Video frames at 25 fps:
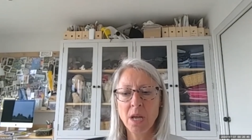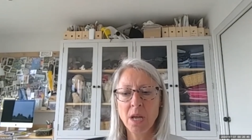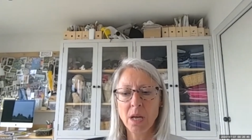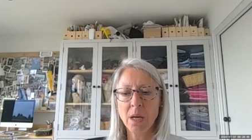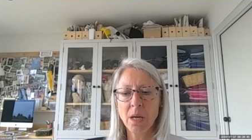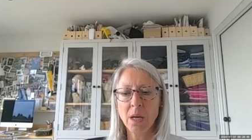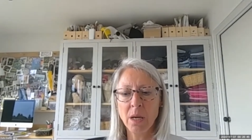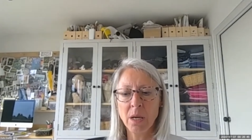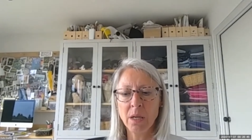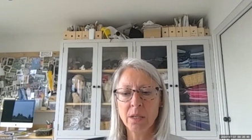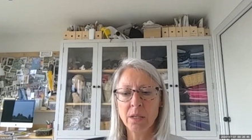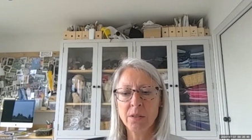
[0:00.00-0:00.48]

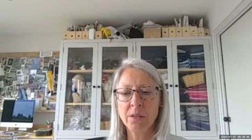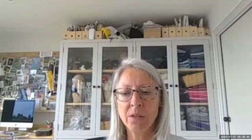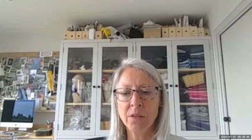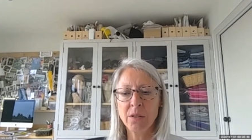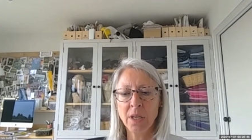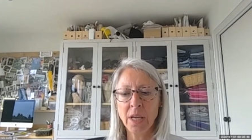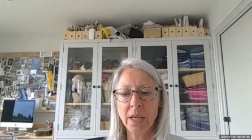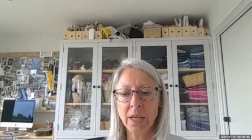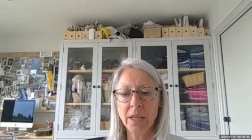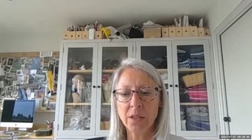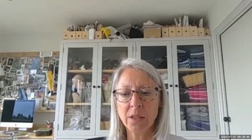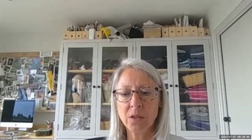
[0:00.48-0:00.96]
to
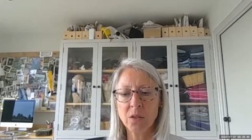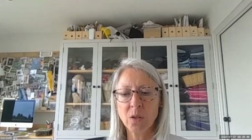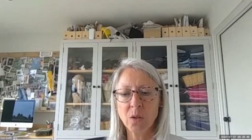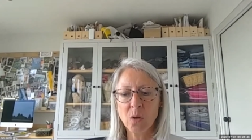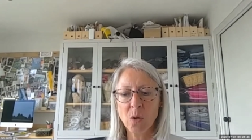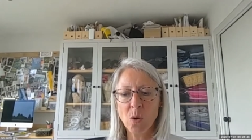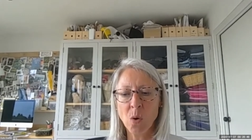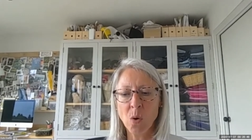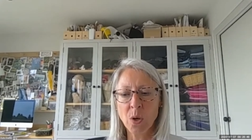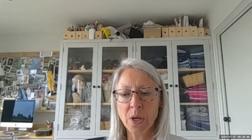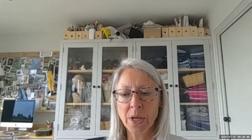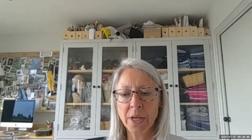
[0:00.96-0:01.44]
get
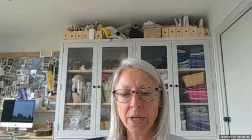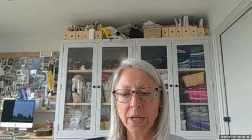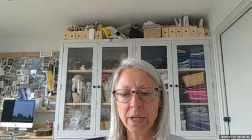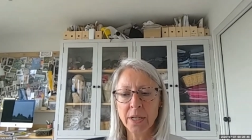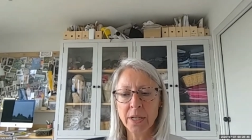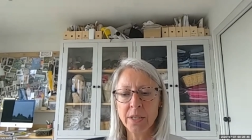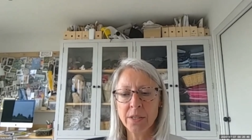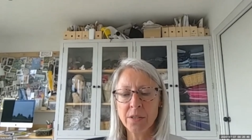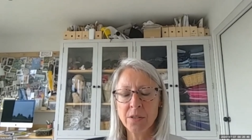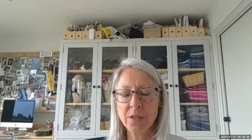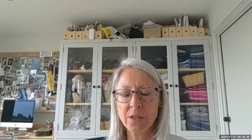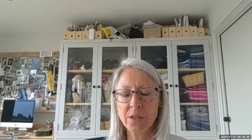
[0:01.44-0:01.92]

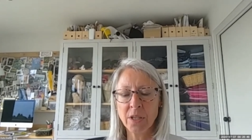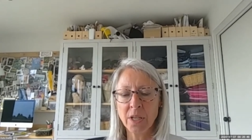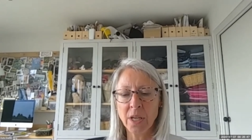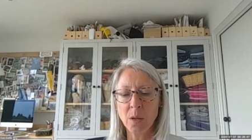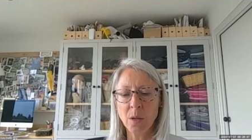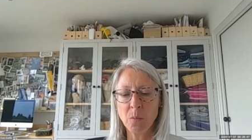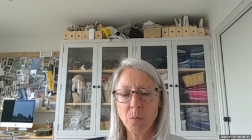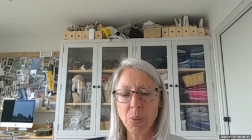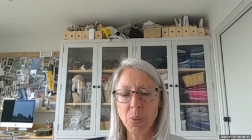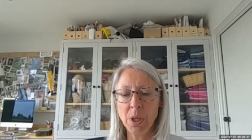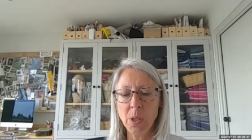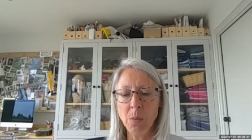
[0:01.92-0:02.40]
organised, to
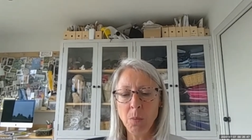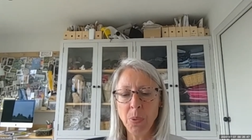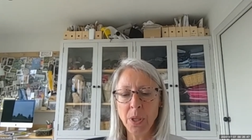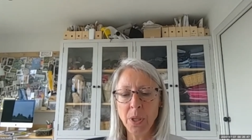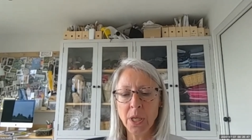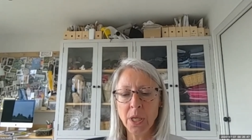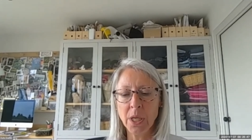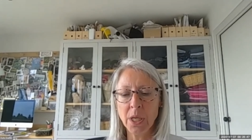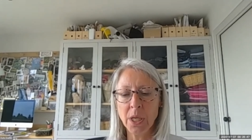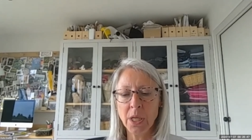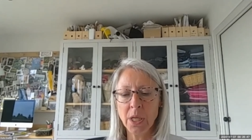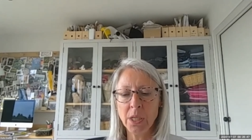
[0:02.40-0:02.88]
get
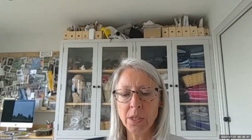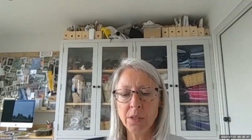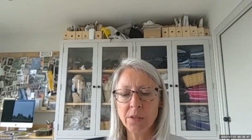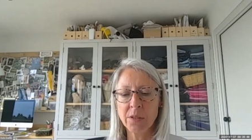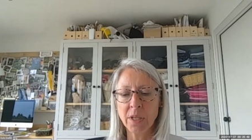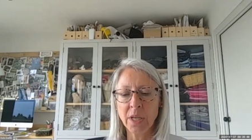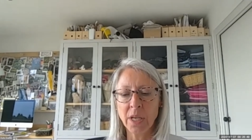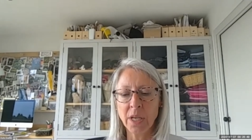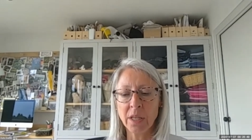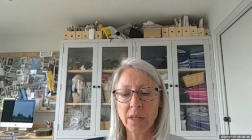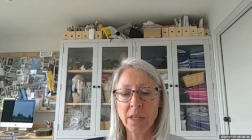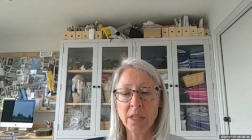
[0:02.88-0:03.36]
PPE,
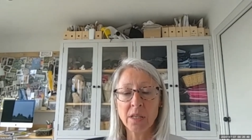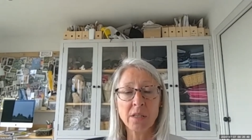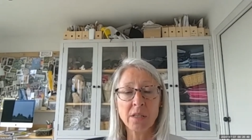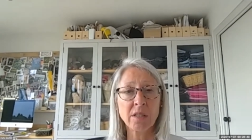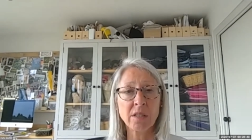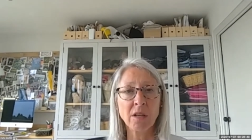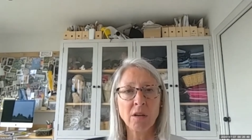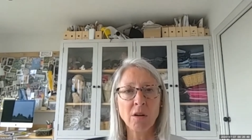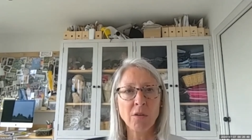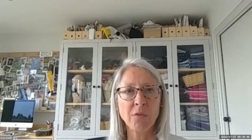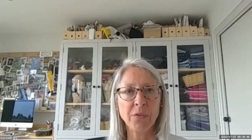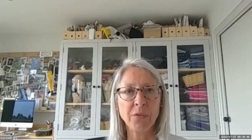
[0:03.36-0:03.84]
to get their
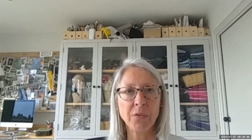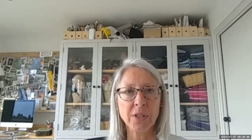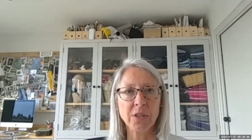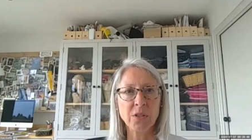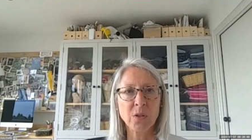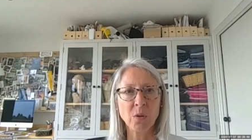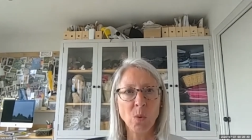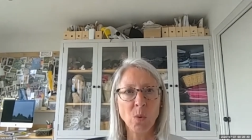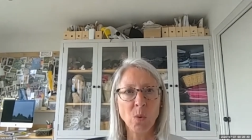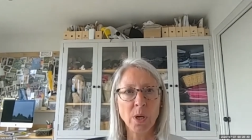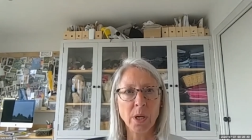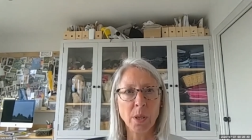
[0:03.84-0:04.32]
staff
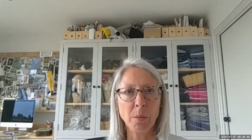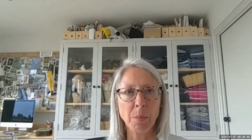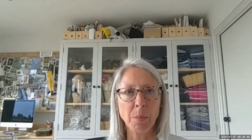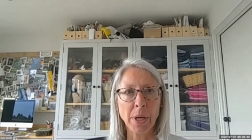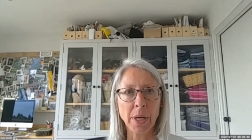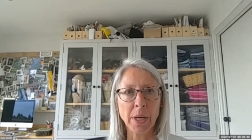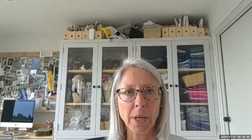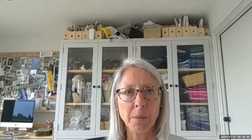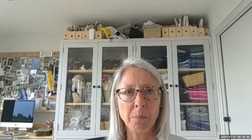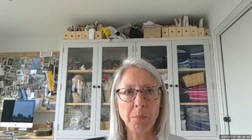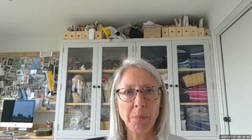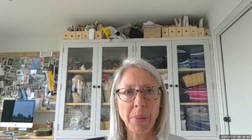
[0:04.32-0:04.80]
into work
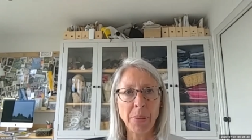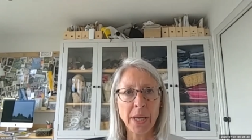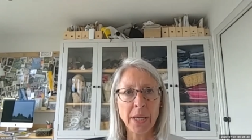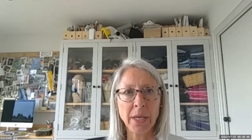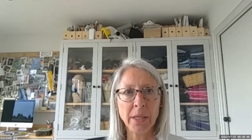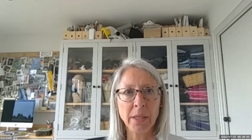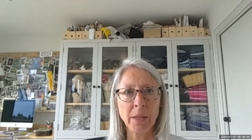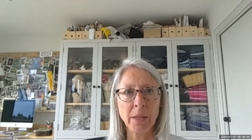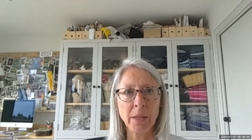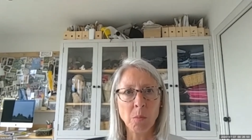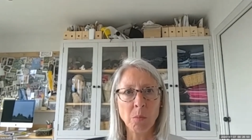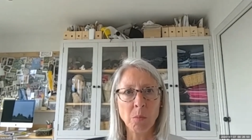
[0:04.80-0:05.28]
by
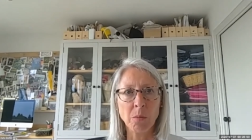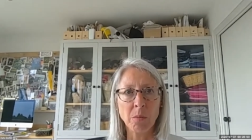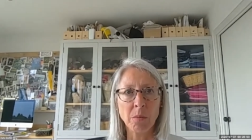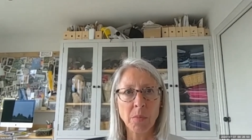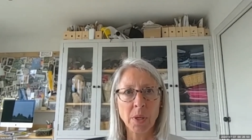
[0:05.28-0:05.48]
paying them